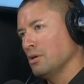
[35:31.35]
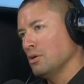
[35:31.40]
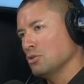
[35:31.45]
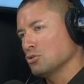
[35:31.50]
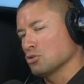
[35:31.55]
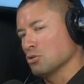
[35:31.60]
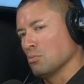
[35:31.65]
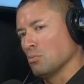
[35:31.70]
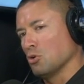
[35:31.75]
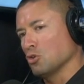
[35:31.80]

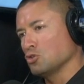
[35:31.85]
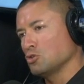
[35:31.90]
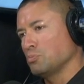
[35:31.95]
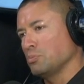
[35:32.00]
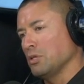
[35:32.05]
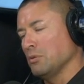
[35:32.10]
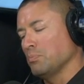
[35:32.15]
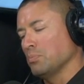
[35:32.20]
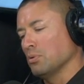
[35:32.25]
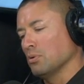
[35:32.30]
So most
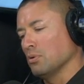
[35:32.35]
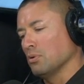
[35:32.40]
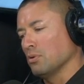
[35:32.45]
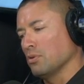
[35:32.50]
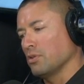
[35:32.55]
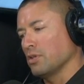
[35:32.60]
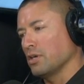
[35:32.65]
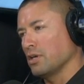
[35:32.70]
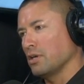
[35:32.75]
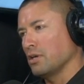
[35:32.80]

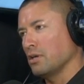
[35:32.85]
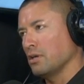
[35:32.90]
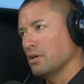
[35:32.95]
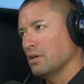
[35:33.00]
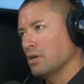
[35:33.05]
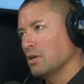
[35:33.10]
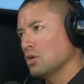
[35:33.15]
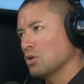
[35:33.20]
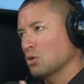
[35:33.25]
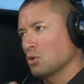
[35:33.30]
people they
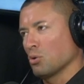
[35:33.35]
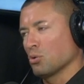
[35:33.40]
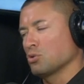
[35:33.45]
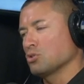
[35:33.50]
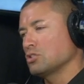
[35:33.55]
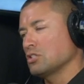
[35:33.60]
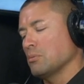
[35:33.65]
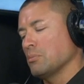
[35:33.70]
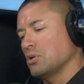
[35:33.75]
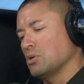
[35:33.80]
go to
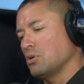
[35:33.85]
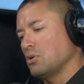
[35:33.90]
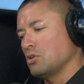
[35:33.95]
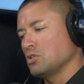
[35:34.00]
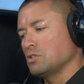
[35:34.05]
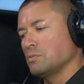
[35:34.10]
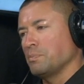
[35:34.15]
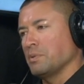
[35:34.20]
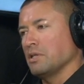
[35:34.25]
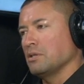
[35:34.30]

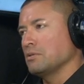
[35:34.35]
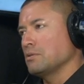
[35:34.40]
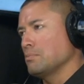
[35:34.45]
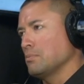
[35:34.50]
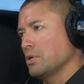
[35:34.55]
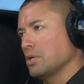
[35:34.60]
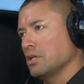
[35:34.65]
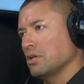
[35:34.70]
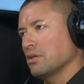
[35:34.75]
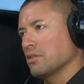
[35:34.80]
seminars, spend
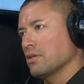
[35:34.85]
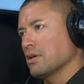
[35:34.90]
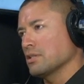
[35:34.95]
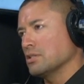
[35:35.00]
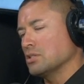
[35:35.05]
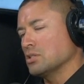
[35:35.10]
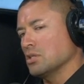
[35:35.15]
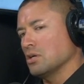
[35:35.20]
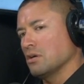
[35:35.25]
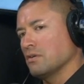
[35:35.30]
money on
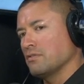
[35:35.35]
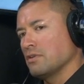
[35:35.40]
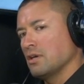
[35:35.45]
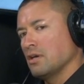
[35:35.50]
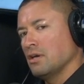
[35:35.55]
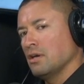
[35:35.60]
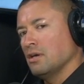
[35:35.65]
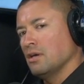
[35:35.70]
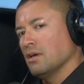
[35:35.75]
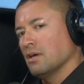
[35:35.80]
that stuff.
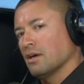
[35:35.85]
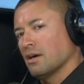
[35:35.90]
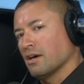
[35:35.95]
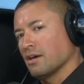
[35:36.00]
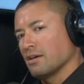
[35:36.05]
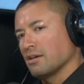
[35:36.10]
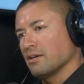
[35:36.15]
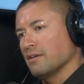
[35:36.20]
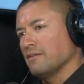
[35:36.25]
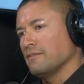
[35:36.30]

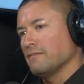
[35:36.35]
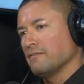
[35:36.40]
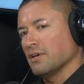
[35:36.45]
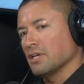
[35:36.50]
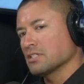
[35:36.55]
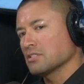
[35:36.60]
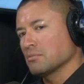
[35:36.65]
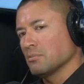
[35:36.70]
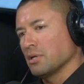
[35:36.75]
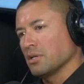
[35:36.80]
I
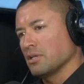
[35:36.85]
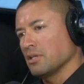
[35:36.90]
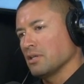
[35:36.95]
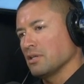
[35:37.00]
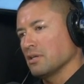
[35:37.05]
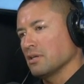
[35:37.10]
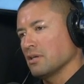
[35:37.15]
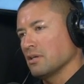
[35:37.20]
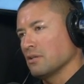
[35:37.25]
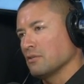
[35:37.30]
invest
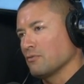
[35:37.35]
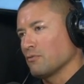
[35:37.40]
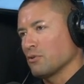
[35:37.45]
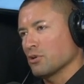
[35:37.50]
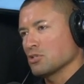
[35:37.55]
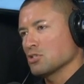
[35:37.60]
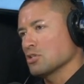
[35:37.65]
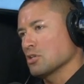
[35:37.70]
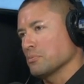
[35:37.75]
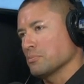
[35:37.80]
money in
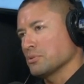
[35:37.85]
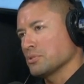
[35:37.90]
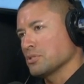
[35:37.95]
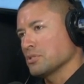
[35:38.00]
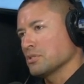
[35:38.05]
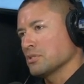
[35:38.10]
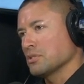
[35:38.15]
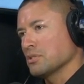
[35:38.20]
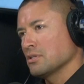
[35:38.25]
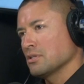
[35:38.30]

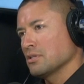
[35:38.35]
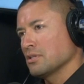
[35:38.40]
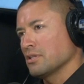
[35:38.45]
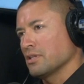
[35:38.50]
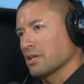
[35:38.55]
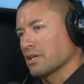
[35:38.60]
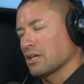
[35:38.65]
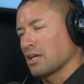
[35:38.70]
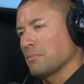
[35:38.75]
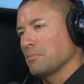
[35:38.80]
friendships.
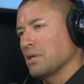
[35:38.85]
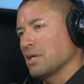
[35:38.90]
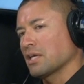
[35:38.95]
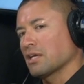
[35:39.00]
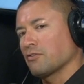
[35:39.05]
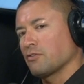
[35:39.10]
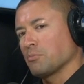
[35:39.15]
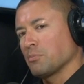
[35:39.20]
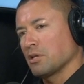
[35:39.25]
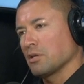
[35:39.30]
Like I
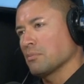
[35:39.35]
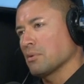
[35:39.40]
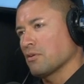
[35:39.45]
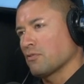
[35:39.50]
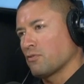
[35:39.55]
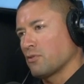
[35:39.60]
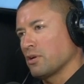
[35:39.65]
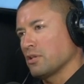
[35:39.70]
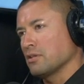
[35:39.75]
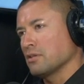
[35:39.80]
make everybody my
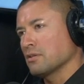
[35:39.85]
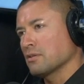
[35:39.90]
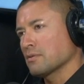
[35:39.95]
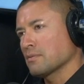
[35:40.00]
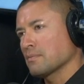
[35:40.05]
friend